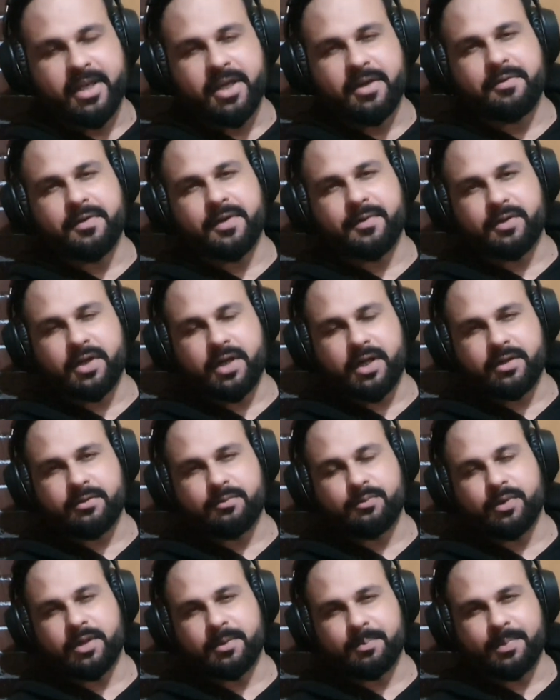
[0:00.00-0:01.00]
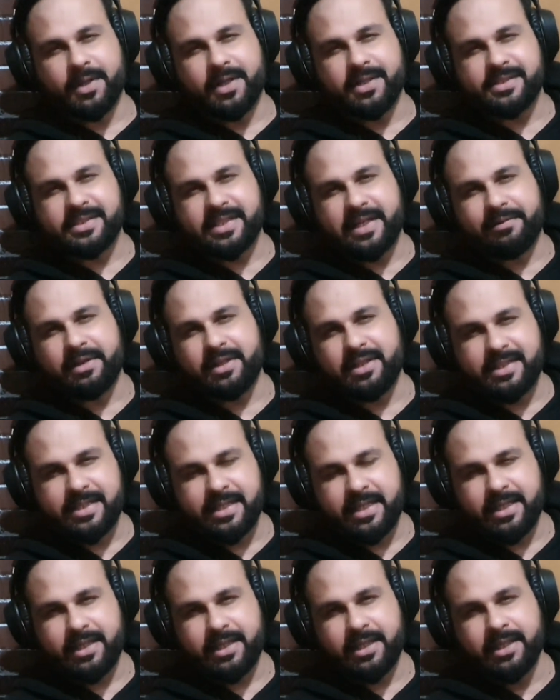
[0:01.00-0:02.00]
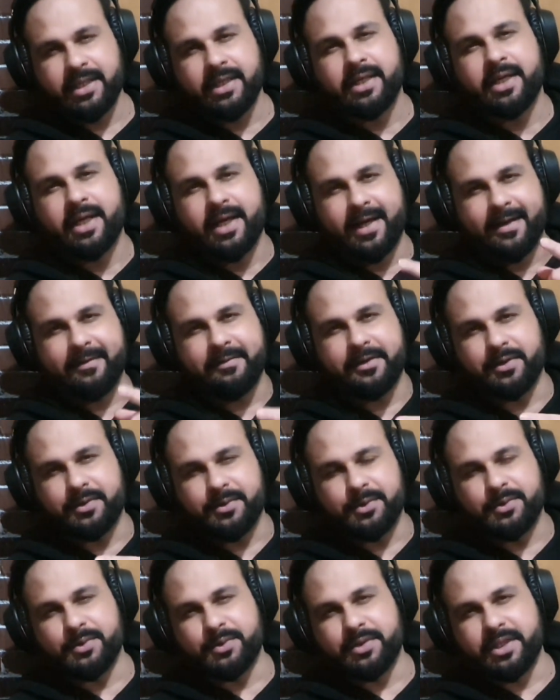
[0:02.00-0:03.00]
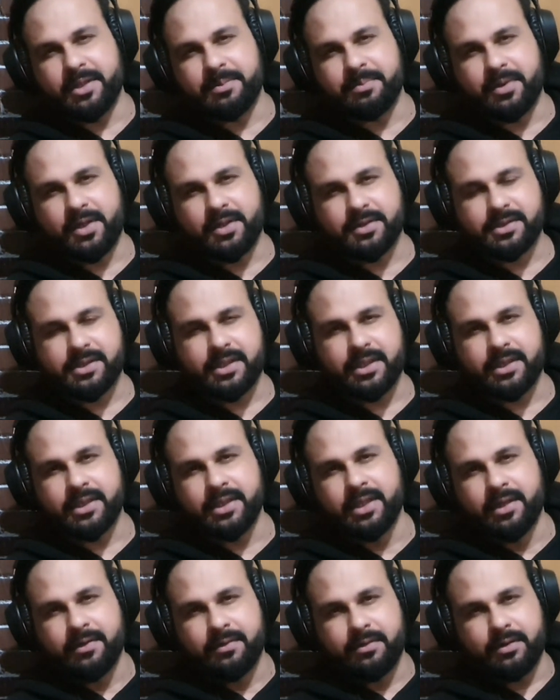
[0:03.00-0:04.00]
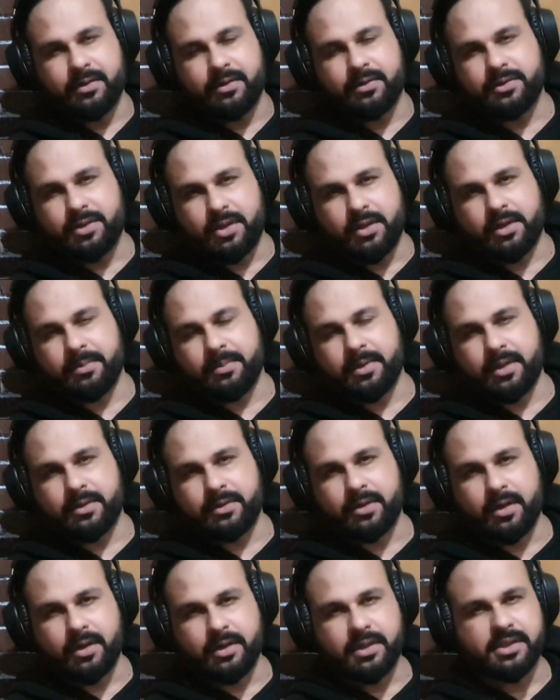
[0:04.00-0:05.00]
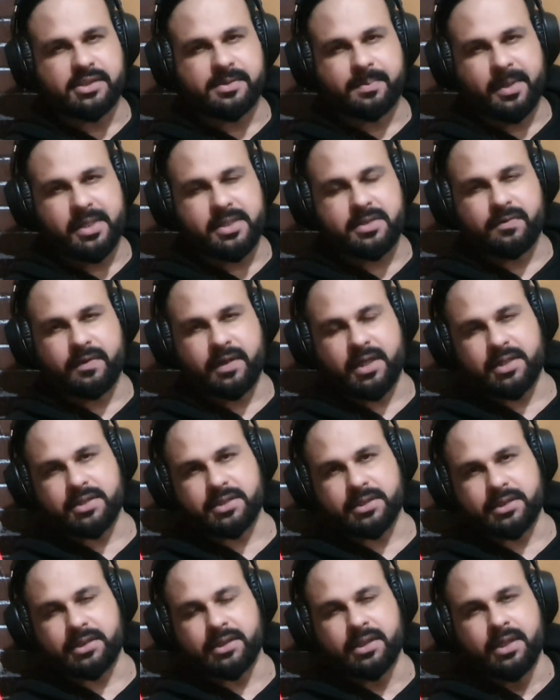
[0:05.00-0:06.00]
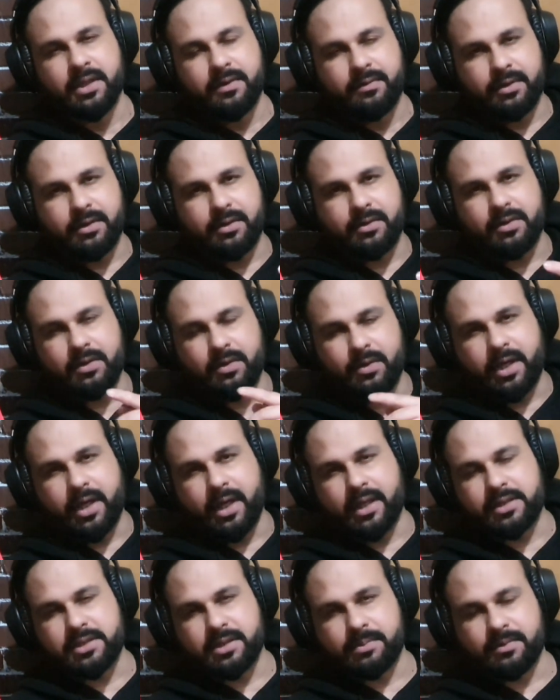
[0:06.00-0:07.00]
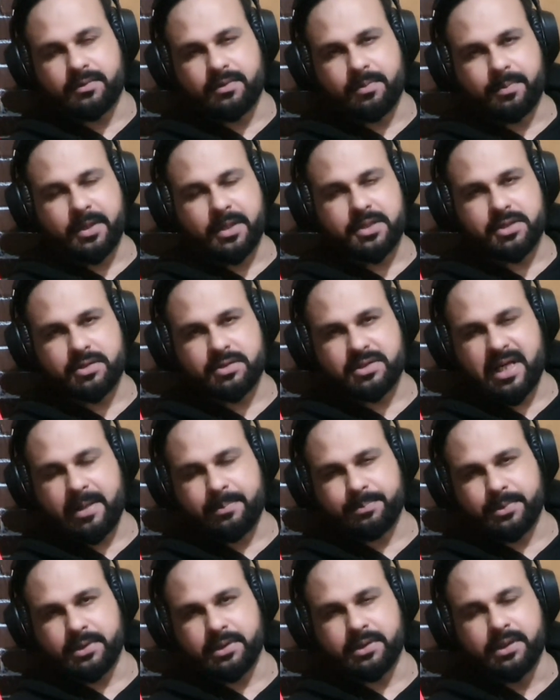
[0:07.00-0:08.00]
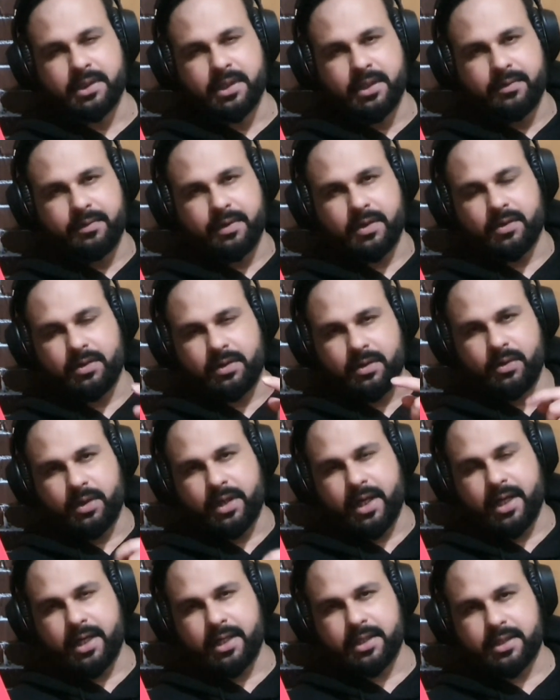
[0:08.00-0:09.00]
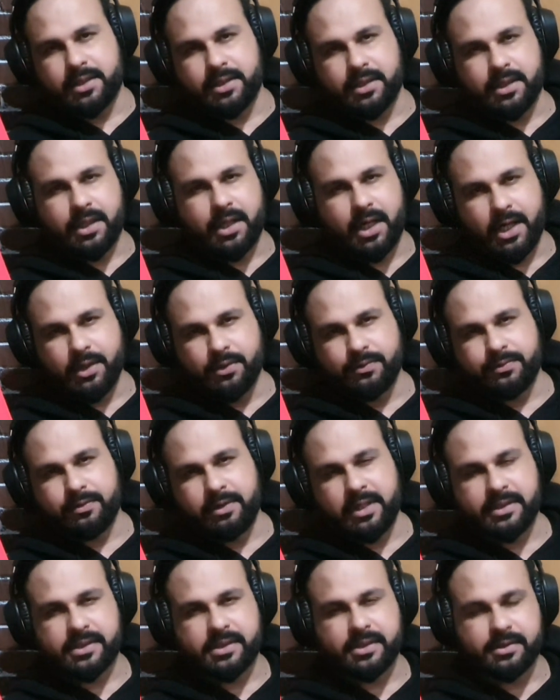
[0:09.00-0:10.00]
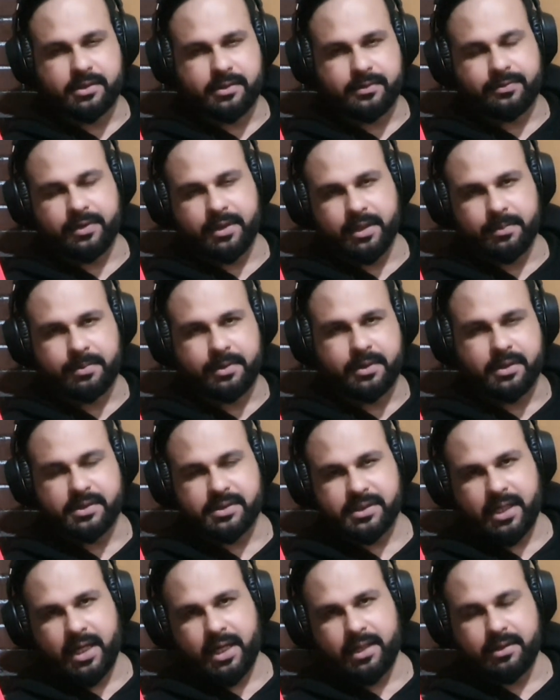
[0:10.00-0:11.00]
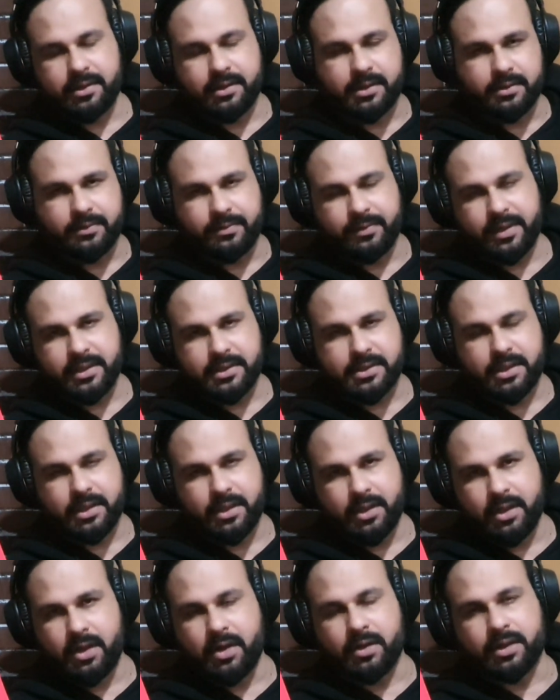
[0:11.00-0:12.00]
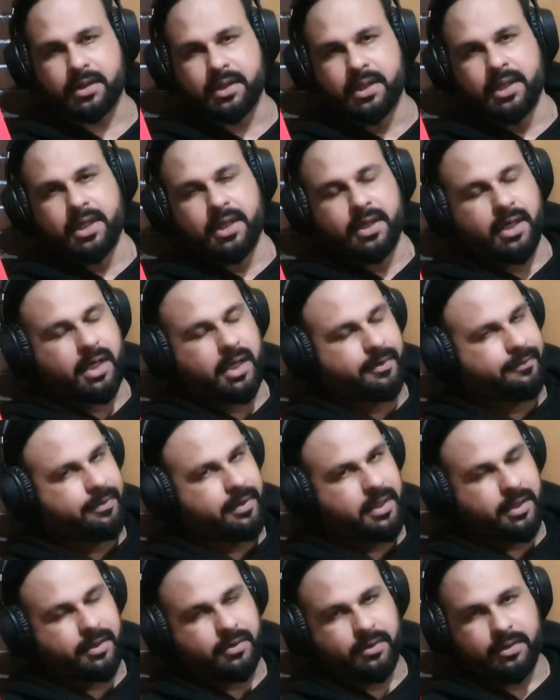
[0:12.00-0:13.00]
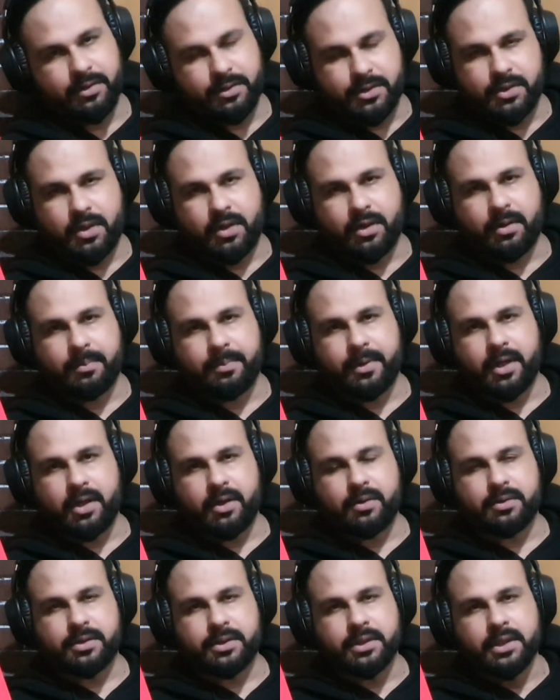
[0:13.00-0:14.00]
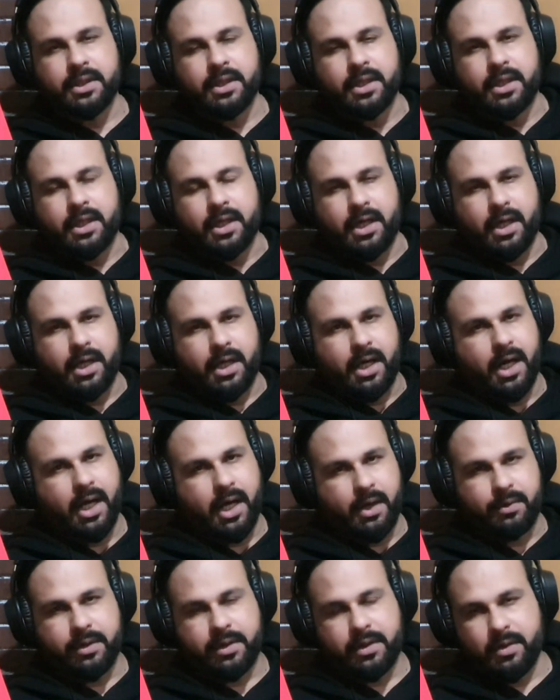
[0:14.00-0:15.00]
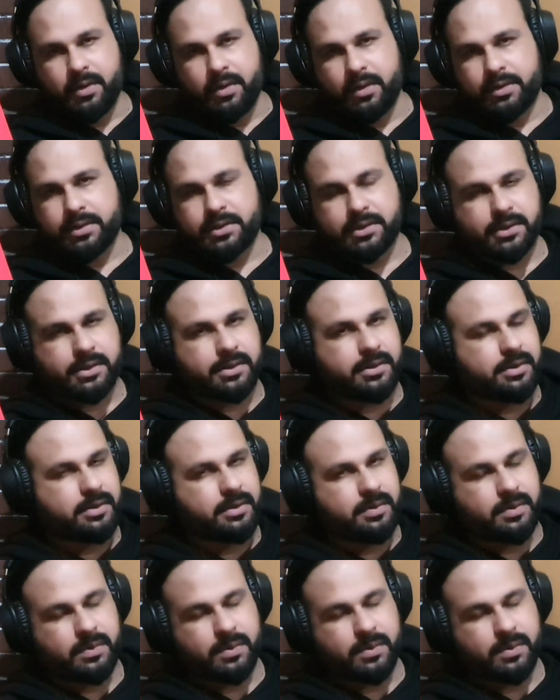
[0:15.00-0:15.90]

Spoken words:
Here we have got OnePlus 7T and we're going to do the unboxing. We're going to talk about all the specification. We're going to look at some of the picture sample. We're going to look at how fast is the fingerprint scanner and face unlock. We are going to talk about how it looks.